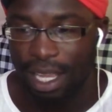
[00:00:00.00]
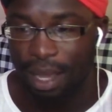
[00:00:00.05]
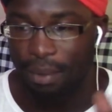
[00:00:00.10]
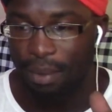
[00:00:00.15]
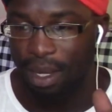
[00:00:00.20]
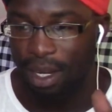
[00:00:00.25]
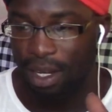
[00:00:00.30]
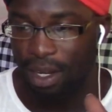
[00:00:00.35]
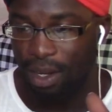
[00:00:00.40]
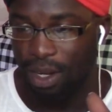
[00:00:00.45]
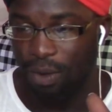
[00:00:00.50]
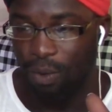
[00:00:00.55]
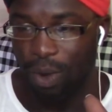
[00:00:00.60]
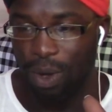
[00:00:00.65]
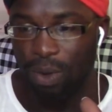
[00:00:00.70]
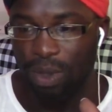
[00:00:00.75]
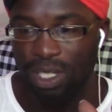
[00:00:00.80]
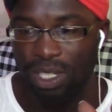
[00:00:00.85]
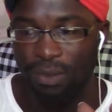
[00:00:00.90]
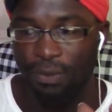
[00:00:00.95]
I mean,
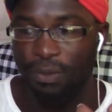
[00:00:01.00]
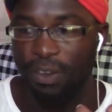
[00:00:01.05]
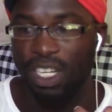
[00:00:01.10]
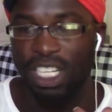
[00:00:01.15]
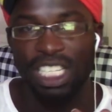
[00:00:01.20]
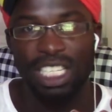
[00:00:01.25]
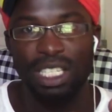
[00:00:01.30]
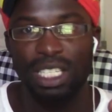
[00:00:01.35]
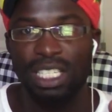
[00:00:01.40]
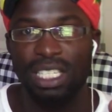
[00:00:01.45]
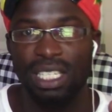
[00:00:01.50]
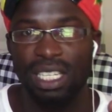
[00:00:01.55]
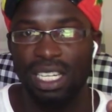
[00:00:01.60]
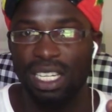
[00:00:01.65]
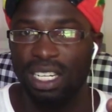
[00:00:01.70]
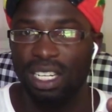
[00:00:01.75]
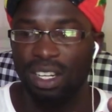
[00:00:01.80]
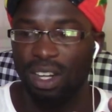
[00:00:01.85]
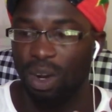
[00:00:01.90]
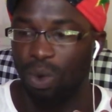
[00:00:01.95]
what was the fish
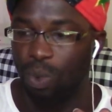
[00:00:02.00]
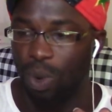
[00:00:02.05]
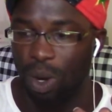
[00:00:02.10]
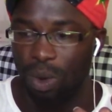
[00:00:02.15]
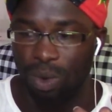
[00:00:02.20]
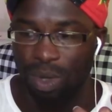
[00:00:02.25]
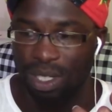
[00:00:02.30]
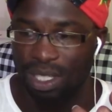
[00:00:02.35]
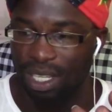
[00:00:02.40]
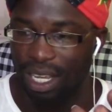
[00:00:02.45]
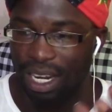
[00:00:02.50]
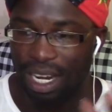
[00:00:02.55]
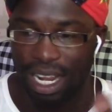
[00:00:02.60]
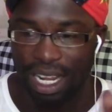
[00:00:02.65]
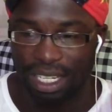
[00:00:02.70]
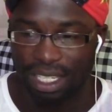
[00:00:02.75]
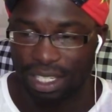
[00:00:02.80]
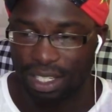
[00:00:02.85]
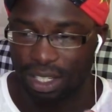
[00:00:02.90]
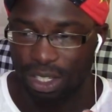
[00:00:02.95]
turning on? What was that?
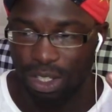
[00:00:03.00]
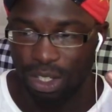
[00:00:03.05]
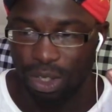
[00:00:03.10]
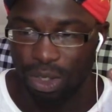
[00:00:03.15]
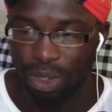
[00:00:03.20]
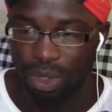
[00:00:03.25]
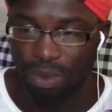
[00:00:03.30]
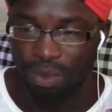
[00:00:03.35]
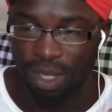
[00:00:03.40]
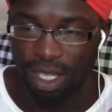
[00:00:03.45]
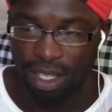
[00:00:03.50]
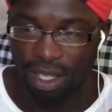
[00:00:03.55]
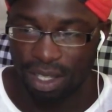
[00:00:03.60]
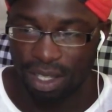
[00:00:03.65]
That's new to me.